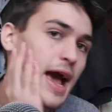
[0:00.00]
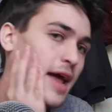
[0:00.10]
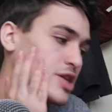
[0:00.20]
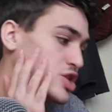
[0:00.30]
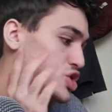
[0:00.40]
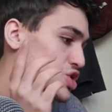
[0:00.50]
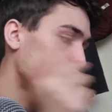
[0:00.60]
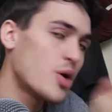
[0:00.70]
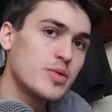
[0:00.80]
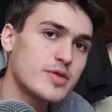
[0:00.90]
and
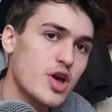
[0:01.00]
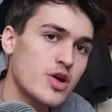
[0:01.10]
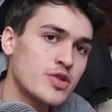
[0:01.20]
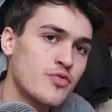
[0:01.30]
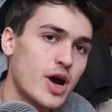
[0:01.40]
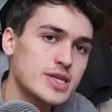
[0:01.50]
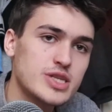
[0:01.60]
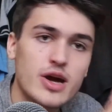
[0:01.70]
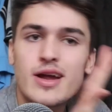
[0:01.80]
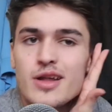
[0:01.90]
start with going the right
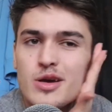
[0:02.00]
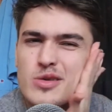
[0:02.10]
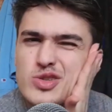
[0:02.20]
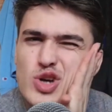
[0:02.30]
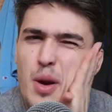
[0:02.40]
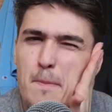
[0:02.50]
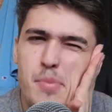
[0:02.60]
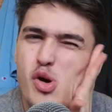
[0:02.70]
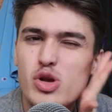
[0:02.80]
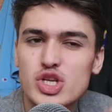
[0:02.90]
side, and I'm going to try
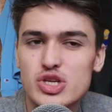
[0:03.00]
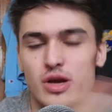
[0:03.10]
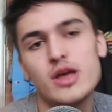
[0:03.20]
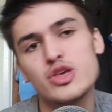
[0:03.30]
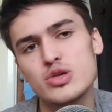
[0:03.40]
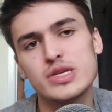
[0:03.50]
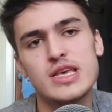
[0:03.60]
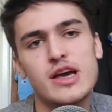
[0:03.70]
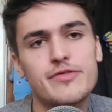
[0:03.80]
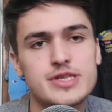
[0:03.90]
and push you
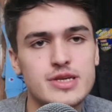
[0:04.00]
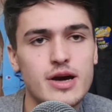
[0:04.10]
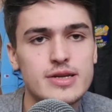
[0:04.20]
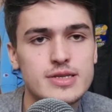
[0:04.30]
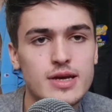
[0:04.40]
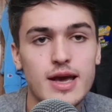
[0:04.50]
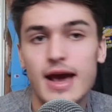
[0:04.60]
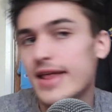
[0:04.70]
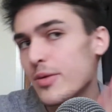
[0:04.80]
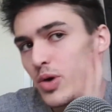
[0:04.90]
to the other side,
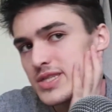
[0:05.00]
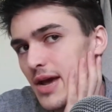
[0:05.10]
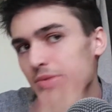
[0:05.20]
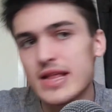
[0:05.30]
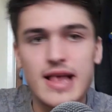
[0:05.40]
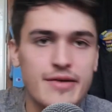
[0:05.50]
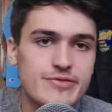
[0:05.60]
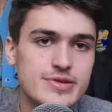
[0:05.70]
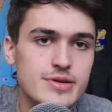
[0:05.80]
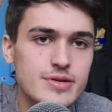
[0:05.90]
and then once again with the
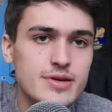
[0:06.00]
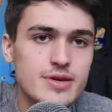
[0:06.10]
left.